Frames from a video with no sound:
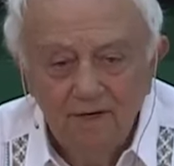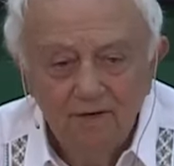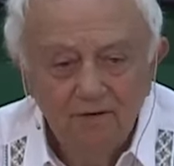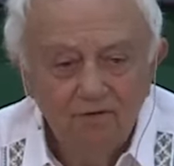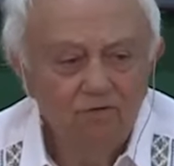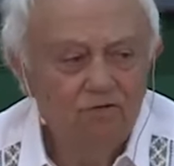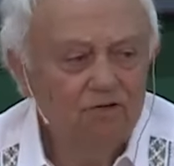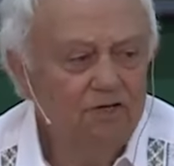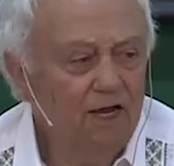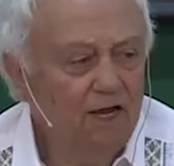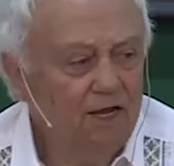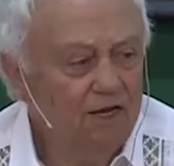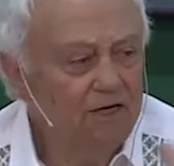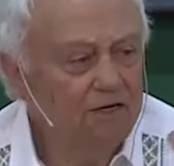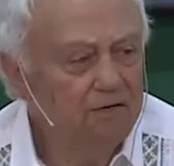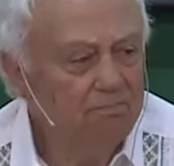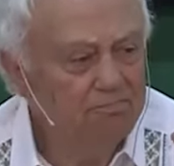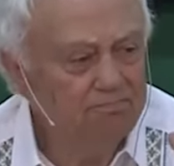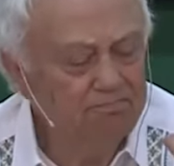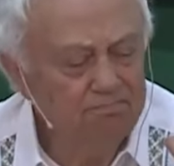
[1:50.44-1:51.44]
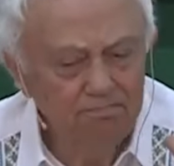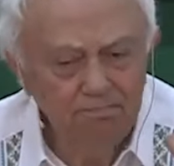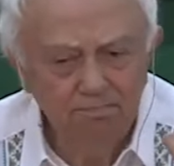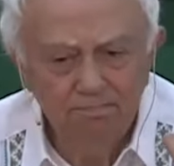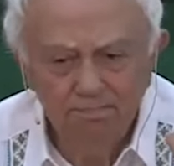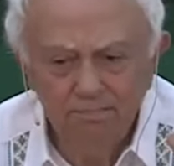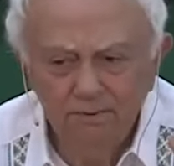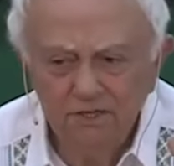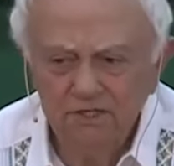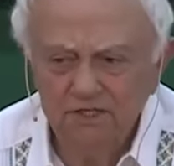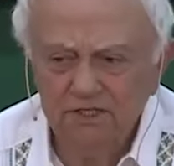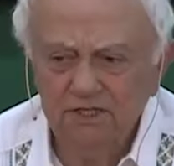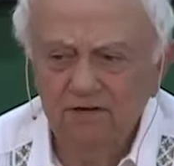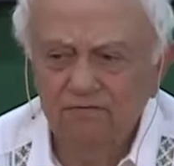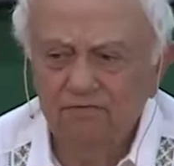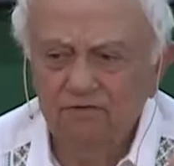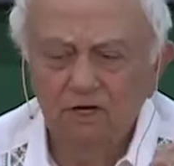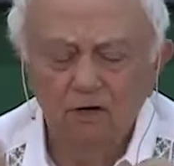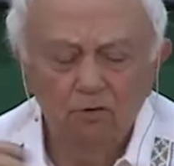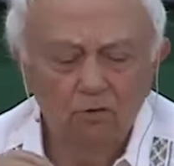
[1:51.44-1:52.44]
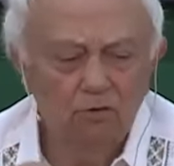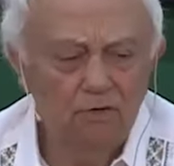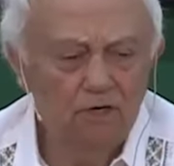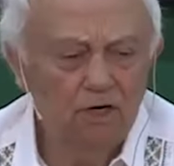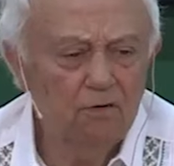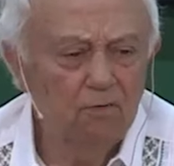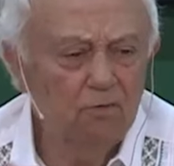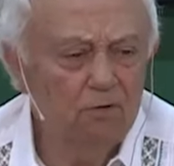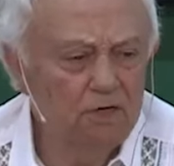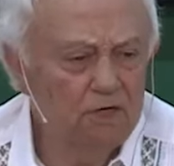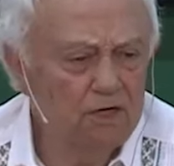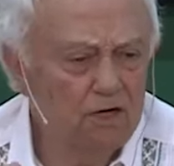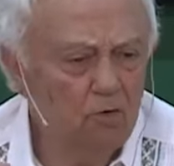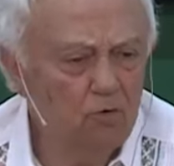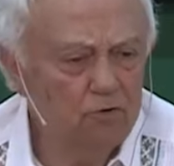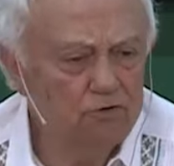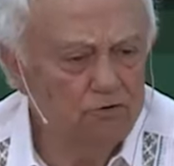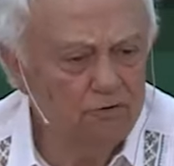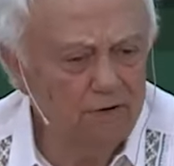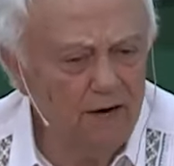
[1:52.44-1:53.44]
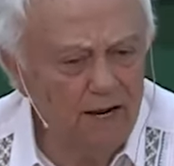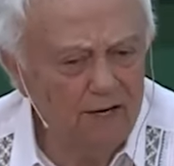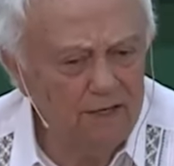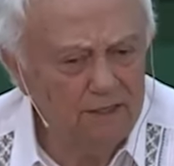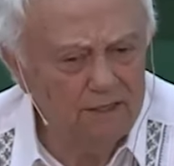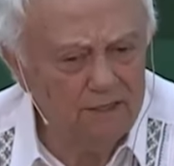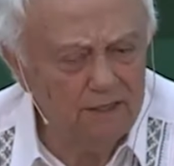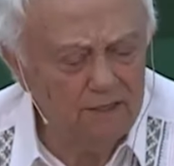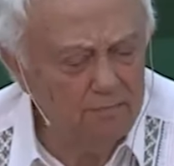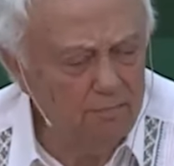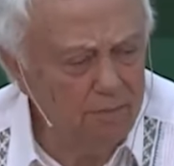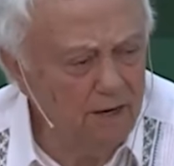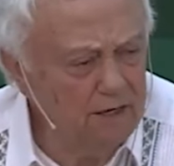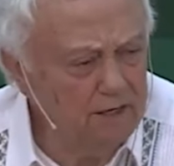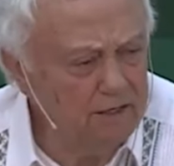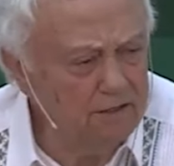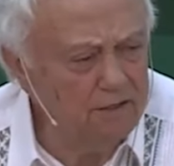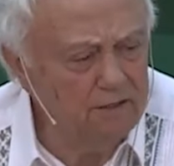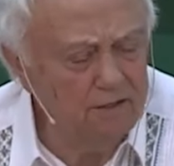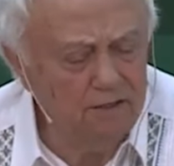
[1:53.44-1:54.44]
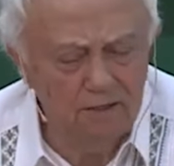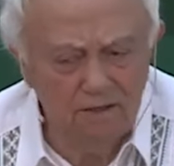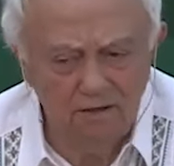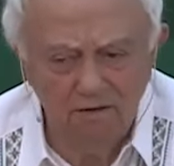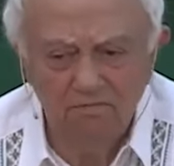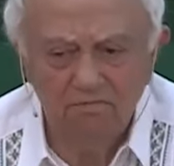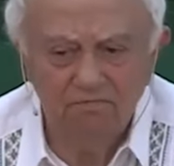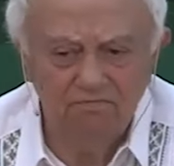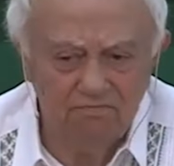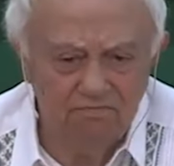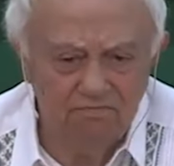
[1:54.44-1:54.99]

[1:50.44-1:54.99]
You see, I perceived when I, when I was writing back in uh,